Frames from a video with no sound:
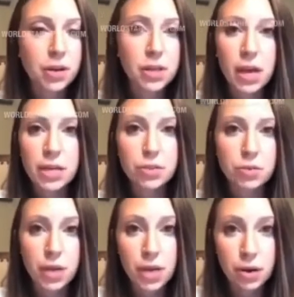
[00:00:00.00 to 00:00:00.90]
I don't
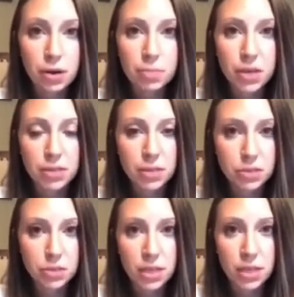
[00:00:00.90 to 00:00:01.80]
care because this
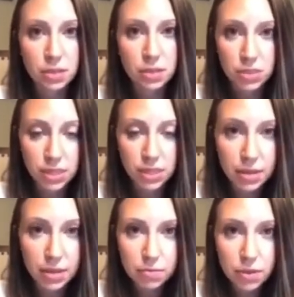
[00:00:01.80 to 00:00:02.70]
could save someone's
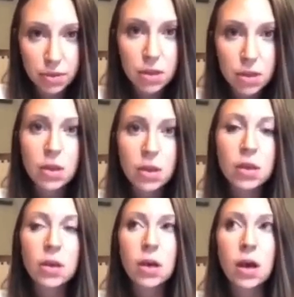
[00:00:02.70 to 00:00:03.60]
life.
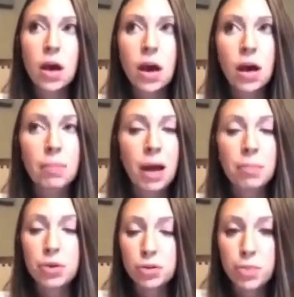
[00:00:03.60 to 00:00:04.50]
I'm a
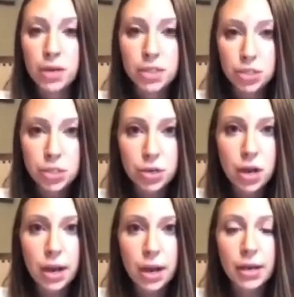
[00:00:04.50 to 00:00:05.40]
nurse practitioner.
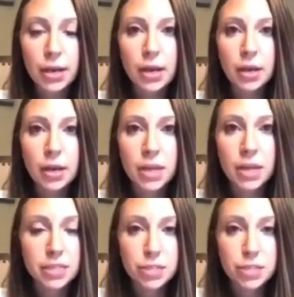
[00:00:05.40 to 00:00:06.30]
I am
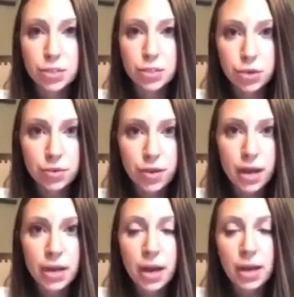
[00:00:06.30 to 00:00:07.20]
licensed and
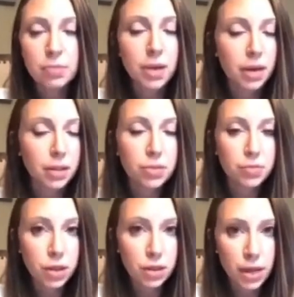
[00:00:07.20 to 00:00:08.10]
certified. I am not on the
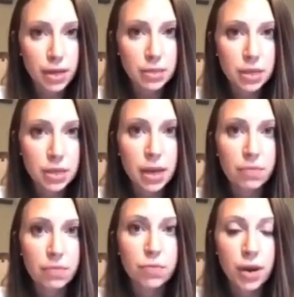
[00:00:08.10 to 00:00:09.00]
front lines. I have
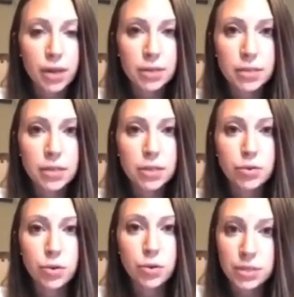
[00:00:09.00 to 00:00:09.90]
a friend in New
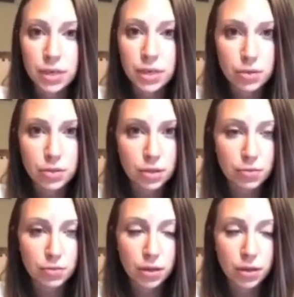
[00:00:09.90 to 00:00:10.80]
York City who's on the
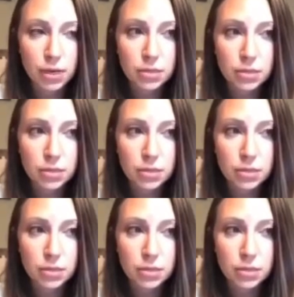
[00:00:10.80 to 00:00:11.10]
front lines.